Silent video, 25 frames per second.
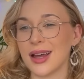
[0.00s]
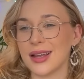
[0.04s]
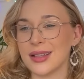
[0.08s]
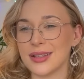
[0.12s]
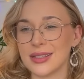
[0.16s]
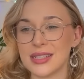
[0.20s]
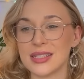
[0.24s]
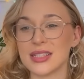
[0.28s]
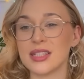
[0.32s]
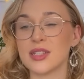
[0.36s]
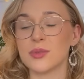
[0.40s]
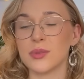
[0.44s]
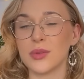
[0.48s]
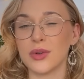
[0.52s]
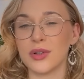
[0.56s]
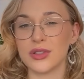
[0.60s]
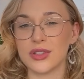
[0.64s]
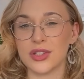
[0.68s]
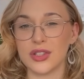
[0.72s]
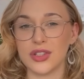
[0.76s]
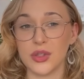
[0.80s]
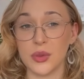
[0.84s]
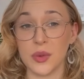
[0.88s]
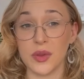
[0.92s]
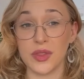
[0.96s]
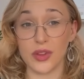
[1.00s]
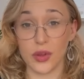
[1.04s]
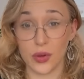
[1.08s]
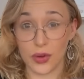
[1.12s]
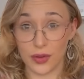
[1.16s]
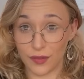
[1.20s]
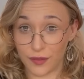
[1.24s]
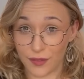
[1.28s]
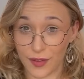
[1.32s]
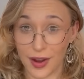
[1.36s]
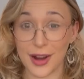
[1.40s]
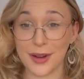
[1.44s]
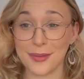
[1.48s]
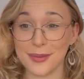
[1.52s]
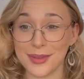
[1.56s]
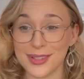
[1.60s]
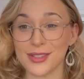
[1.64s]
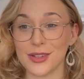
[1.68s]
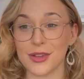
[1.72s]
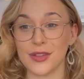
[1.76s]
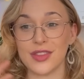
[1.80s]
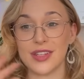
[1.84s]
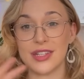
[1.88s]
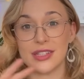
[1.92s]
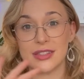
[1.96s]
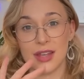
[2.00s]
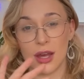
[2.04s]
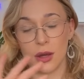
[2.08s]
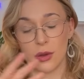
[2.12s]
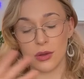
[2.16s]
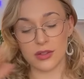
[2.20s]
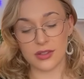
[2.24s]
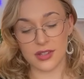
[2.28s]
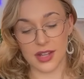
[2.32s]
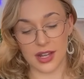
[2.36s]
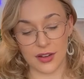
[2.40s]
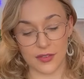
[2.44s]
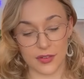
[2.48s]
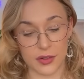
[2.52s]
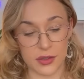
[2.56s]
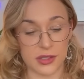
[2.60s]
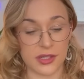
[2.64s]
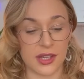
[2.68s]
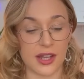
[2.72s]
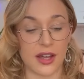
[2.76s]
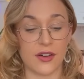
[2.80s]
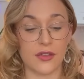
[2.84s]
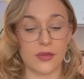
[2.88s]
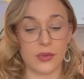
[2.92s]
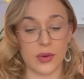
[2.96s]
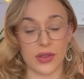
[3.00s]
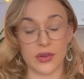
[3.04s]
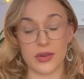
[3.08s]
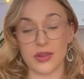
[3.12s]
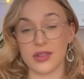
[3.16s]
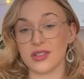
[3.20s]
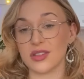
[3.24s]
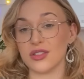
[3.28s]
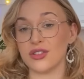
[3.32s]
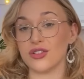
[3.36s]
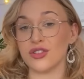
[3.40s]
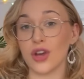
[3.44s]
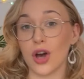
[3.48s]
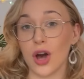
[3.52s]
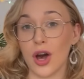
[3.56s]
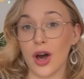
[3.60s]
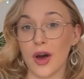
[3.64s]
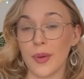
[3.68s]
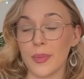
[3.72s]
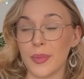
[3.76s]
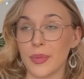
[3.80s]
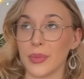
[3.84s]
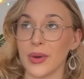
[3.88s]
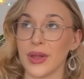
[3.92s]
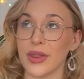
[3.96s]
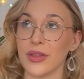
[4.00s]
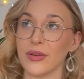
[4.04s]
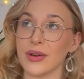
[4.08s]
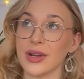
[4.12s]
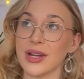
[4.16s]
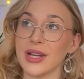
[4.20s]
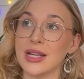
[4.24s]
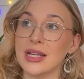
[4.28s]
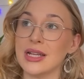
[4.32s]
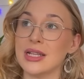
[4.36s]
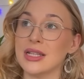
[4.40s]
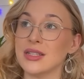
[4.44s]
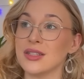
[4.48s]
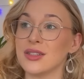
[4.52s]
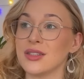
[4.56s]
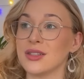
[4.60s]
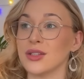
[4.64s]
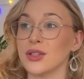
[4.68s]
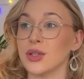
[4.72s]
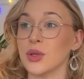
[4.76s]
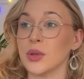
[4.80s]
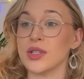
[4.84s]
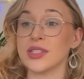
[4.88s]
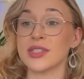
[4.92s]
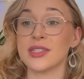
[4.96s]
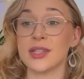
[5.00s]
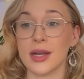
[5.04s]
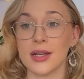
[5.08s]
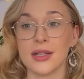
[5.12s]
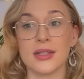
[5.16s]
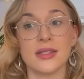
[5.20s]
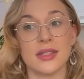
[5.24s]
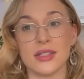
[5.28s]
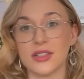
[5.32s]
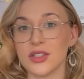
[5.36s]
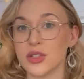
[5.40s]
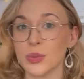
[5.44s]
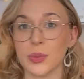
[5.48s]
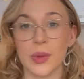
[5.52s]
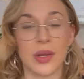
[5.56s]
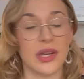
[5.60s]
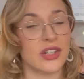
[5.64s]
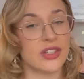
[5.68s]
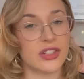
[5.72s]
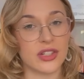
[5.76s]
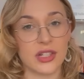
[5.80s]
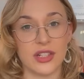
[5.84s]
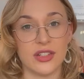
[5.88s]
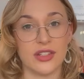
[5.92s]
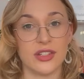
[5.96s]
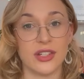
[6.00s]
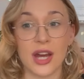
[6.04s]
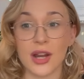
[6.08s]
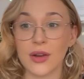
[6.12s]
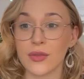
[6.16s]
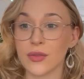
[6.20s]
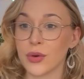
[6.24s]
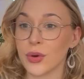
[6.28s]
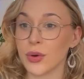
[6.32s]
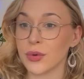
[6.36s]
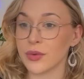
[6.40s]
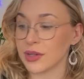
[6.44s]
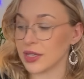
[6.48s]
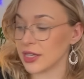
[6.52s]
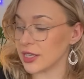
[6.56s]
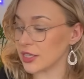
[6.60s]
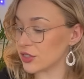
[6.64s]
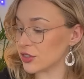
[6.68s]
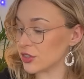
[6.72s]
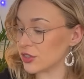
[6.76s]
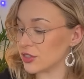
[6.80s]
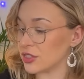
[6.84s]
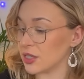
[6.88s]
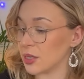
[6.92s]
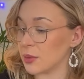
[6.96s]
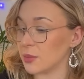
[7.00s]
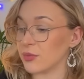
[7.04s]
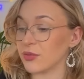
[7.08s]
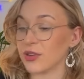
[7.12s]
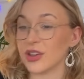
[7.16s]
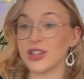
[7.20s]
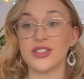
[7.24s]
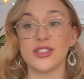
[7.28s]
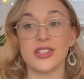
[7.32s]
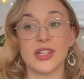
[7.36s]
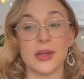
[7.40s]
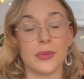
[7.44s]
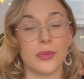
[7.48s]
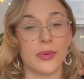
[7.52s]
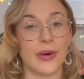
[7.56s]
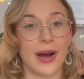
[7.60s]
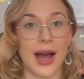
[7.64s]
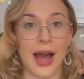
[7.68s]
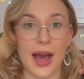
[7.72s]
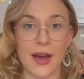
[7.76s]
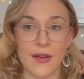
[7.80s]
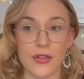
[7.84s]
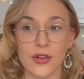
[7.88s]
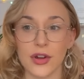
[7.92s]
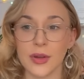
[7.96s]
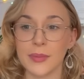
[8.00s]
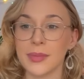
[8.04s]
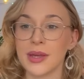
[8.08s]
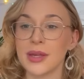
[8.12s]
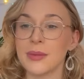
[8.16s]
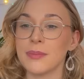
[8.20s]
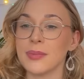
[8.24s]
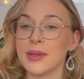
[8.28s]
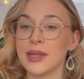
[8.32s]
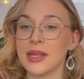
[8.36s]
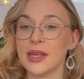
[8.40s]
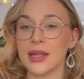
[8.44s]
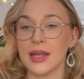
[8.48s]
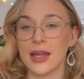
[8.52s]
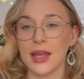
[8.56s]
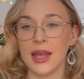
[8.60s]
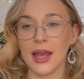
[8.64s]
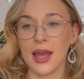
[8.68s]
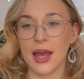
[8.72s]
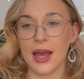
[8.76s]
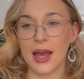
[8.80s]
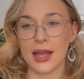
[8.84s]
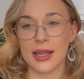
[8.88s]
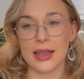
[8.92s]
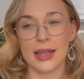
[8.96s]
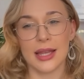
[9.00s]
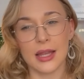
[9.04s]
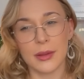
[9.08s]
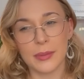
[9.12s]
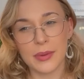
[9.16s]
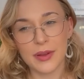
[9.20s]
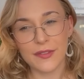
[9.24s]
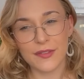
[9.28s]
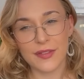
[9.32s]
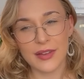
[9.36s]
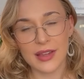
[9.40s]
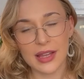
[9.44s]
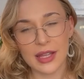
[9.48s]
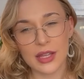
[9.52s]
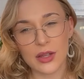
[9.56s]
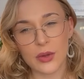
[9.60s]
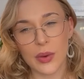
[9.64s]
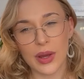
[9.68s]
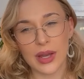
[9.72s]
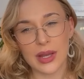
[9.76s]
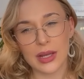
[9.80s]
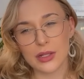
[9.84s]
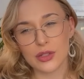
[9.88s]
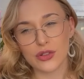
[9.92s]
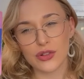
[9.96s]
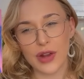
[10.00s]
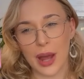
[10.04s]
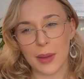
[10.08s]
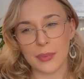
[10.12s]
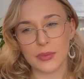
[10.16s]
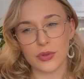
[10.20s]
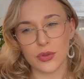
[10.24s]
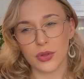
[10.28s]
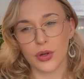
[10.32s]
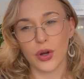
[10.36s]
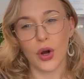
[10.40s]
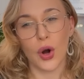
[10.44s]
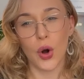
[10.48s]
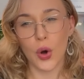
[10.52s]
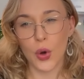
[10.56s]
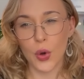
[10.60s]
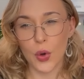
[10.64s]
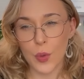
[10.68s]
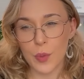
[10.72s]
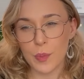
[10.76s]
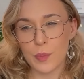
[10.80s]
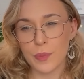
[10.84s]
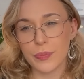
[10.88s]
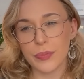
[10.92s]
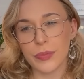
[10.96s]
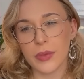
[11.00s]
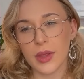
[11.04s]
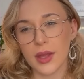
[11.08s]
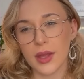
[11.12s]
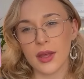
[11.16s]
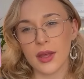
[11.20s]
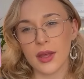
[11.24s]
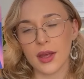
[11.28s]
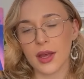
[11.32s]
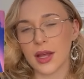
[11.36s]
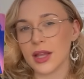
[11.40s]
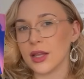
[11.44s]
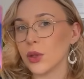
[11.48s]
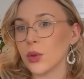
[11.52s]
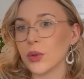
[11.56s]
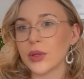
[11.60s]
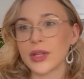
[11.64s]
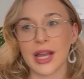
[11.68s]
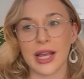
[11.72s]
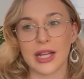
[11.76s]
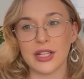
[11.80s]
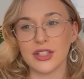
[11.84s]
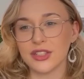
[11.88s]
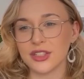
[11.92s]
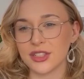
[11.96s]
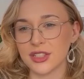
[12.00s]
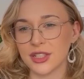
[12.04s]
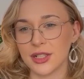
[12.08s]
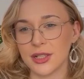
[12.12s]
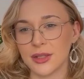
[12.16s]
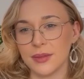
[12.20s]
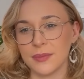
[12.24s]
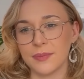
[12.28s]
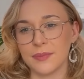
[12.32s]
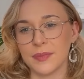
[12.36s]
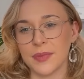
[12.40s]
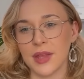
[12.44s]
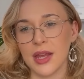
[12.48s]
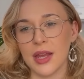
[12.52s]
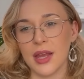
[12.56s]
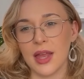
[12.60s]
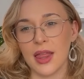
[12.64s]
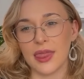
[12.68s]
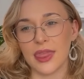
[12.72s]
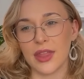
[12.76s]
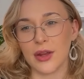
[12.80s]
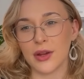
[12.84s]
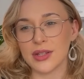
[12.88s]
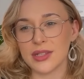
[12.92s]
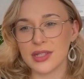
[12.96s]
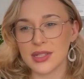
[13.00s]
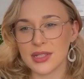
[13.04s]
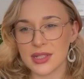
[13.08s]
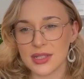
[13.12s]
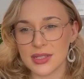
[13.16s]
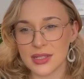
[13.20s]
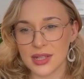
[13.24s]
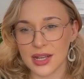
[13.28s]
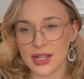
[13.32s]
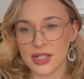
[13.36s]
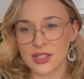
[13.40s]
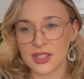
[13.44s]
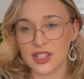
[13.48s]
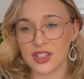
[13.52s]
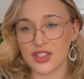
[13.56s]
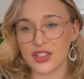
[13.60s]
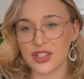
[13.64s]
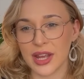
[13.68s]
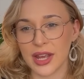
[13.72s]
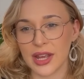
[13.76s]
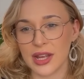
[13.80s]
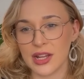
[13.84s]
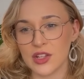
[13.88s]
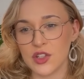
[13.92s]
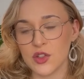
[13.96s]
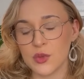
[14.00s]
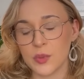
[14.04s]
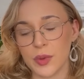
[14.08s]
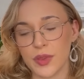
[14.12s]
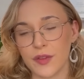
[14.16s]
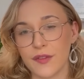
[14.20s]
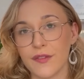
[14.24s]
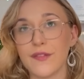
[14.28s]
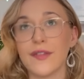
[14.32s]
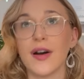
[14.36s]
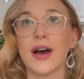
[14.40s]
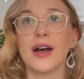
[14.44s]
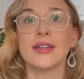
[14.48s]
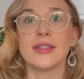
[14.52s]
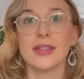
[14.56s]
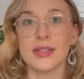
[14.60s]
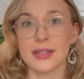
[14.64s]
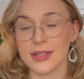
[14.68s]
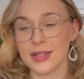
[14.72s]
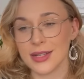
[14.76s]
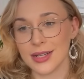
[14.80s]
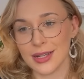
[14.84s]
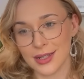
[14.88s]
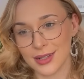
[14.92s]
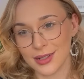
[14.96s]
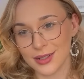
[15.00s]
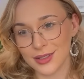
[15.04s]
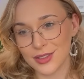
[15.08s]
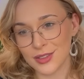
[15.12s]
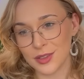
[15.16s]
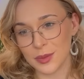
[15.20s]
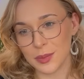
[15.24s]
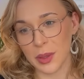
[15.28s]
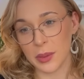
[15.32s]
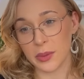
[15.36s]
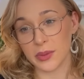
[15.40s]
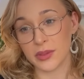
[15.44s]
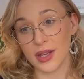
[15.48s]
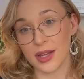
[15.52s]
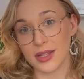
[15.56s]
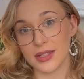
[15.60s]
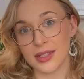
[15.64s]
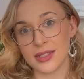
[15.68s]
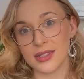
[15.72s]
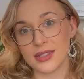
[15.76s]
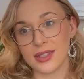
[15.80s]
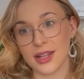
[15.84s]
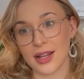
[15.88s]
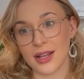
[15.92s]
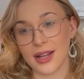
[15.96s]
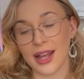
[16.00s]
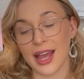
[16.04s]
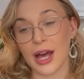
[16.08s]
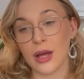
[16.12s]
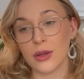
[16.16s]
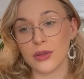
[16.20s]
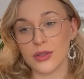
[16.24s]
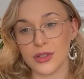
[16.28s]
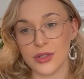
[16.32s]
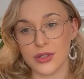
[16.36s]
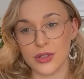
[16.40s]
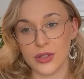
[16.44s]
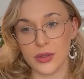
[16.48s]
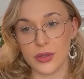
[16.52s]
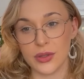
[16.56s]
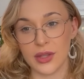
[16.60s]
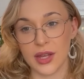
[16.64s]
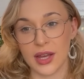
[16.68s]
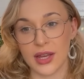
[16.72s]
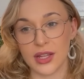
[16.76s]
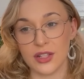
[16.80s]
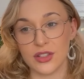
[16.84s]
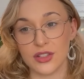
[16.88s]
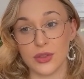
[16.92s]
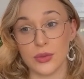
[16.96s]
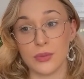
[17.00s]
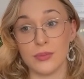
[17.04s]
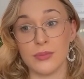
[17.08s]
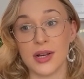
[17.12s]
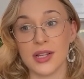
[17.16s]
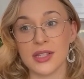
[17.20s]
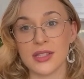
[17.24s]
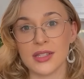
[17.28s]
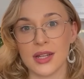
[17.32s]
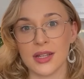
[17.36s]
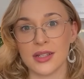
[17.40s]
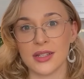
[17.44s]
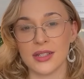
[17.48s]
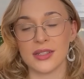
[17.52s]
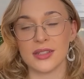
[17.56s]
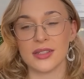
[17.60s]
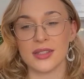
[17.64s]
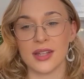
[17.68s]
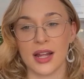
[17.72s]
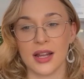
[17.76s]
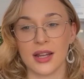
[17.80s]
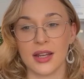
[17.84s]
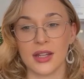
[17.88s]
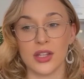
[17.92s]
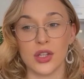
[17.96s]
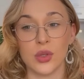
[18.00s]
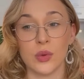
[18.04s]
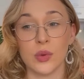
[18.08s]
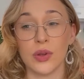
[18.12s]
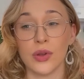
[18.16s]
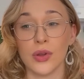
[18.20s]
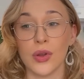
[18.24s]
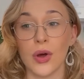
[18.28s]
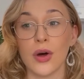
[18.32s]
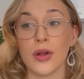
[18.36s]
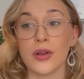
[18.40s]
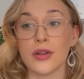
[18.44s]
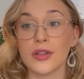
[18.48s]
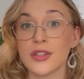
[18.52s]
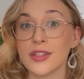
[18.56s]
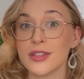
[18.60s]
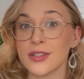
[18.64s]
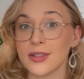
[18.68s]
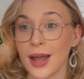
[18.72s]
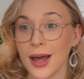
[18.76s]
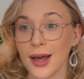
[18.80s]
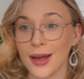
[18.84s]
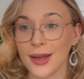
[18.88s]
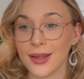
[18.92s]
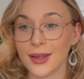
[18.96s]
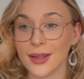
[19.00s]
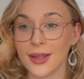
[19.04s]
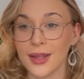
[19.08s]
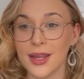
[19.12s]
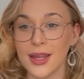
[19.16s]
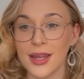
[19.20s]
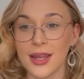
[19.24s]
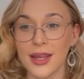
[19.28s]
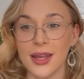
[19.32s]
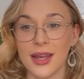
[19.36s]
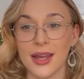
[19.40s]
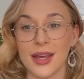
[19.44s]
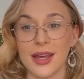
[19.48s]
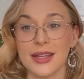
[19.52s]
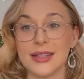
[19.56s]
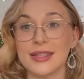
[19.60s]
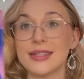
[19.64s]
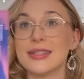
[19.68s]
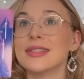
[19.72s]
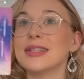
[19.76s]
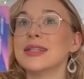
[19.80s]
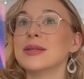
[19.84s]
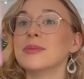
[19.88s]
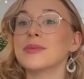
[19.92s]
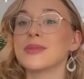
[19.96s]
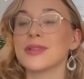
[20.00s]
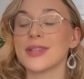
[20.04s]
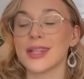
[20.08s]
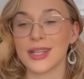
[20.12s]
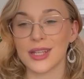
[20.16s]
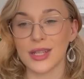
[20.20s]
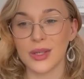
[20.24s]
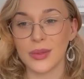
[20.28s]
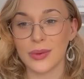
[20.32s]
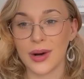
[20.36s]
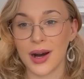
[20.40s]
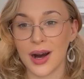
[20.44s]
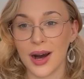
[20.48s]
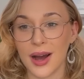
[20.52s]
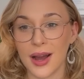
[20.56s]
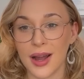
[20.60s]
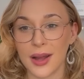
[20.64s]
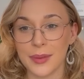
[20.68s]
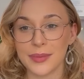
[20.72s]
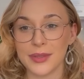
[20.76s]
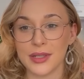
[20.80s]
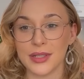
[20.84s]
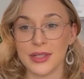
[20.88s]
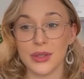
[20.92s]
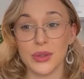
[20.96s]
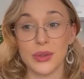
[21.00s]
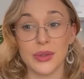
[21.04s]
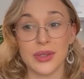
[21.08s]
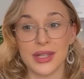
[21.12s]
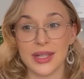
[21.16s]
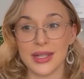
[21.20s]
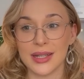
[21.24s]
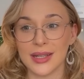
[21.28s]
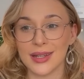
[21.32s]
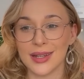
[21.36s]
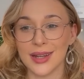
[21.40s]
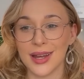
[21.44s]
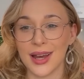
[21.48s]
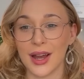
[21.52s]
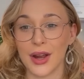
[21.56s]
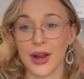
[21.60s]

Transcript: This is more to do with your environment, so things outside of yourself, whether it's a job, whether it is, you know, a certain situation in general, relationship, friendship, whatever it may be, a little bit feeling quite trapped, or a home, a location. There is a desire to change, but the first thing to be able to understand how to do that is you must understand that you are not stuck. It seems like you are, absolutely.